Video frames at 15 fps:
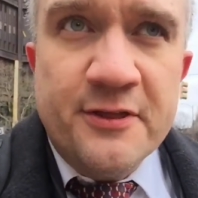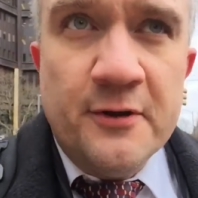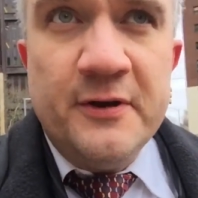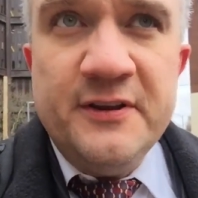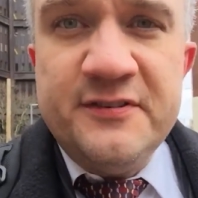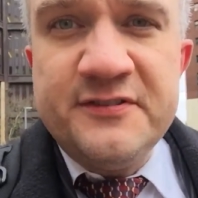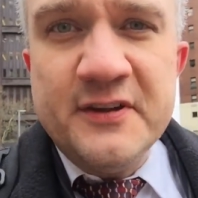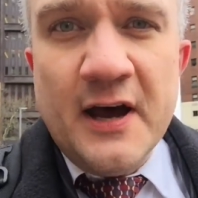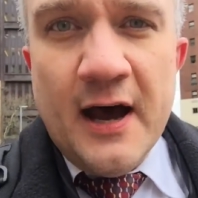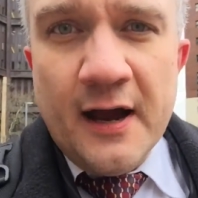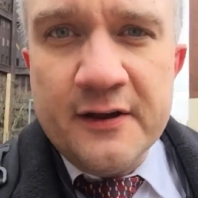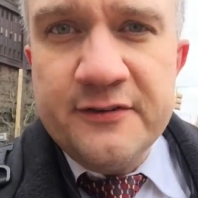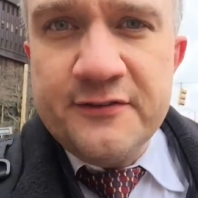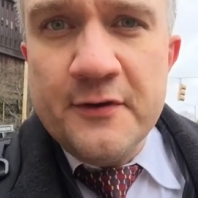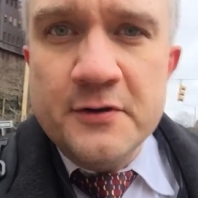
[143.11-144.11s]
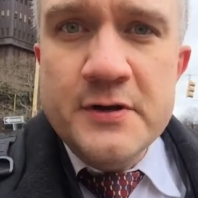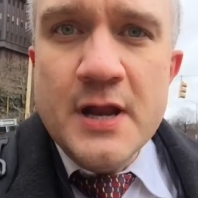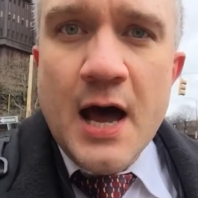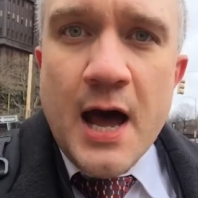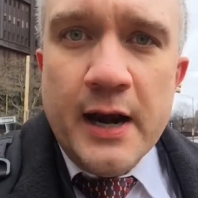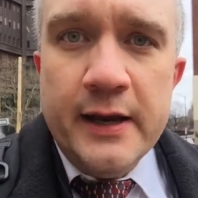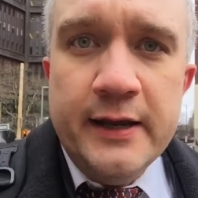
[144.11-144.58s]
30 stocks. They're
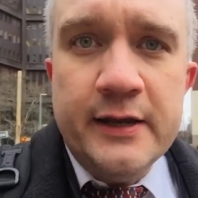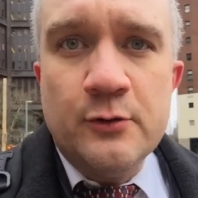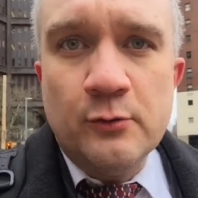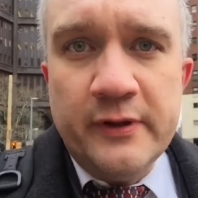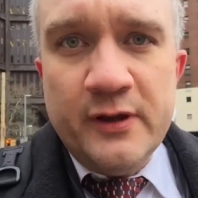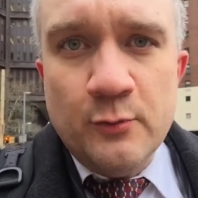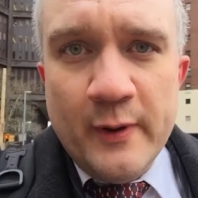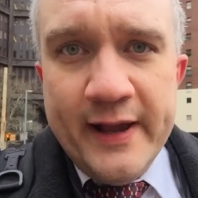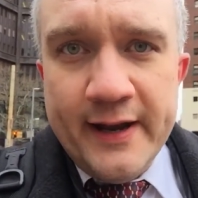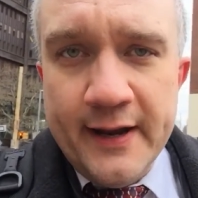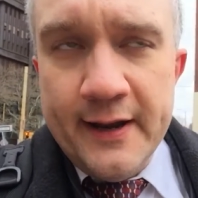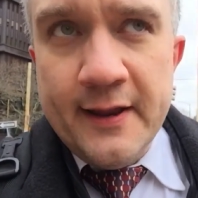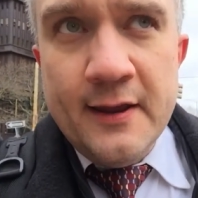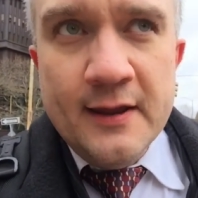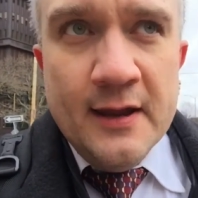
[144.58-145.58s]
not equally weighted.